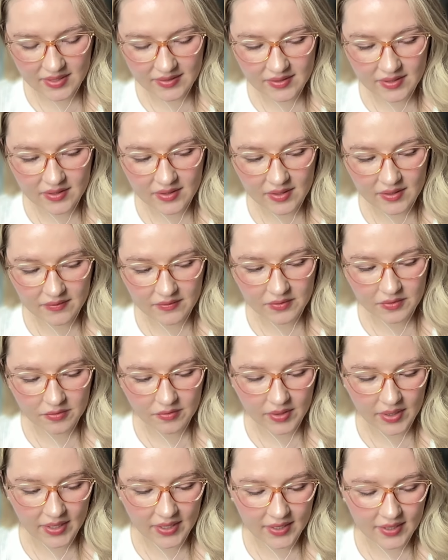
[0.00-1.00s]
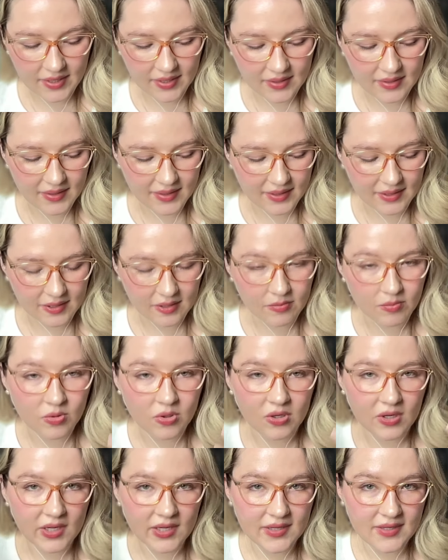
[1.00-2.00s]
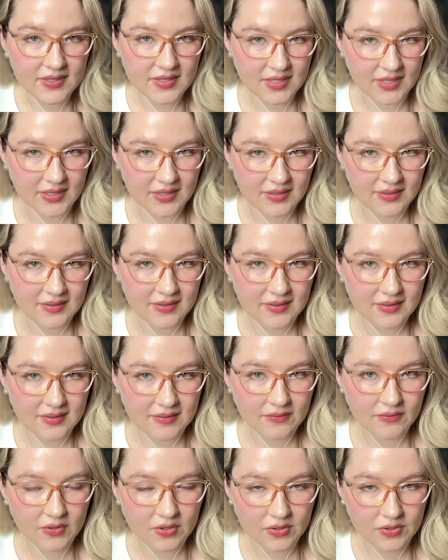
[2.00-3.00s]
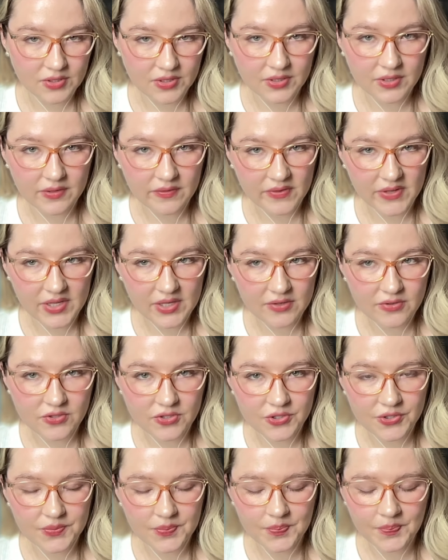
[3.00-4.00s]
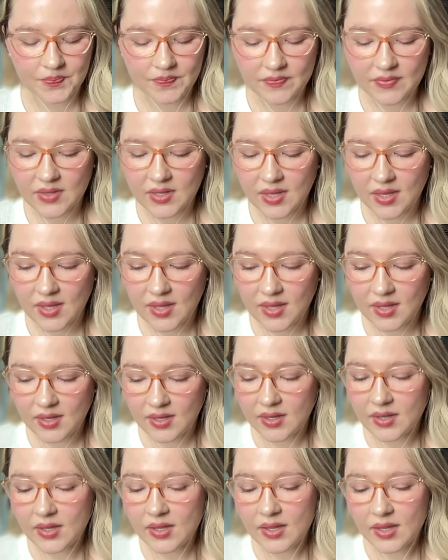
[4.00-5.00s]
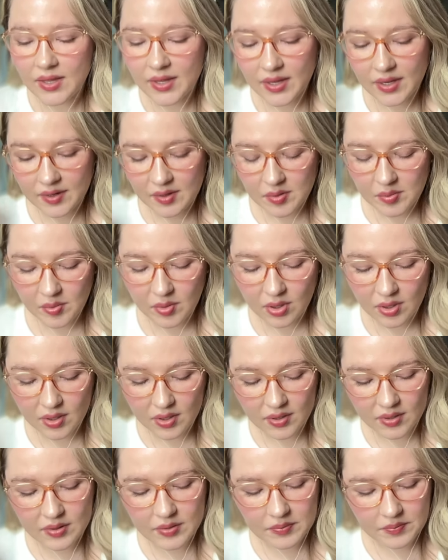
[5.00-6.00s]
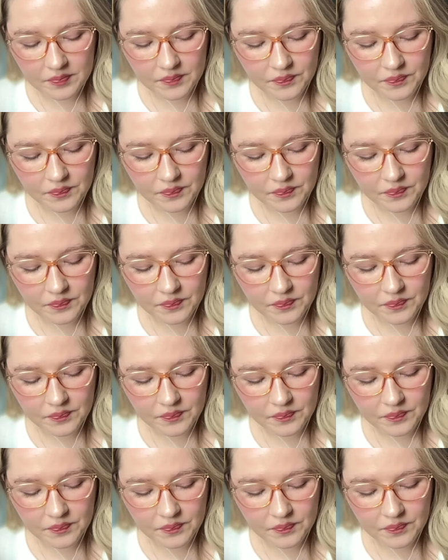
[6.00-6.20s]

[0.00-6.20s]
and then they've created like a more intense version of each and a more